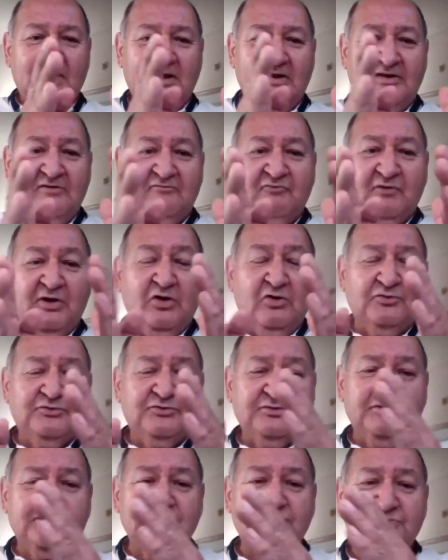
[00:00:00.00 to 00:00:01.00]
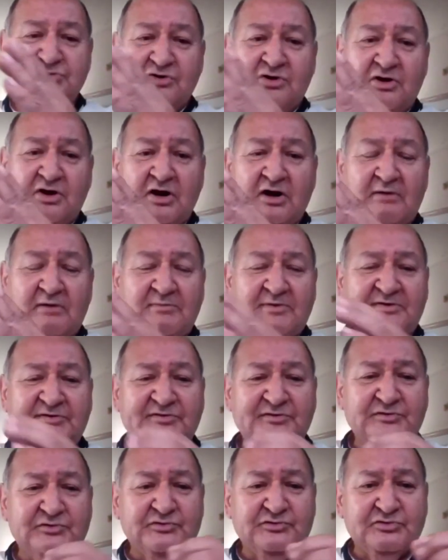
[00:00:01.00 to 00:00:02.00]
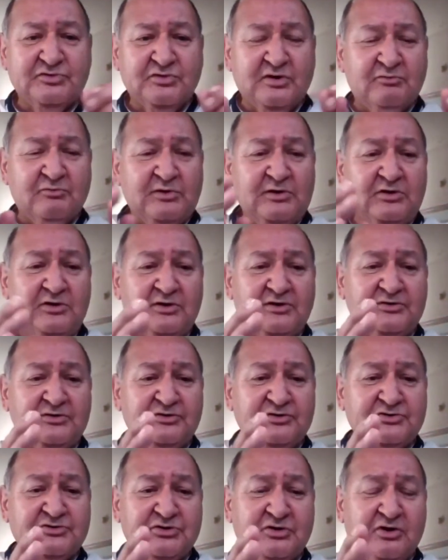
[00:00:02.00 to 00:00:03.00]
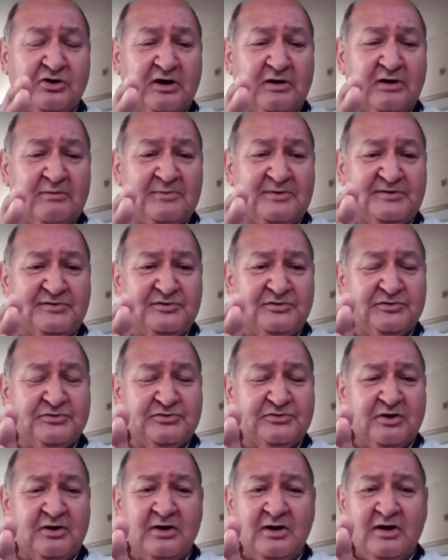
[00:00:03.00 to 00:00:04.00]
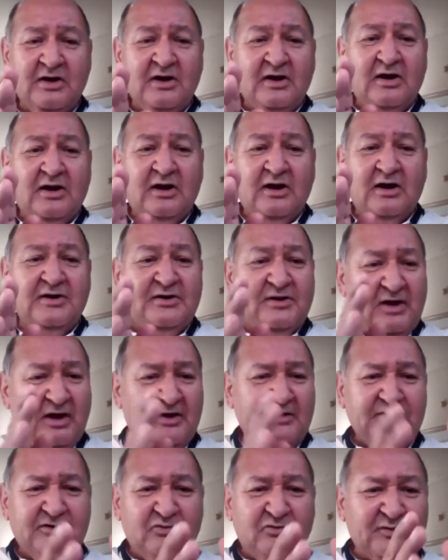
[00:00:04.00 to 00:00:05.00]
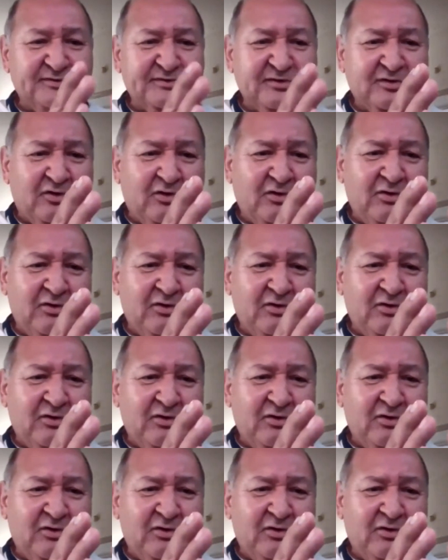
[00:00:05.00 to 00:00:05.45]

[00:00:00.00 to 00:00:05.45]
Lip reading: And if we go to the Sharangama Sutra and we look at the Sharangama Sutra, Ananda was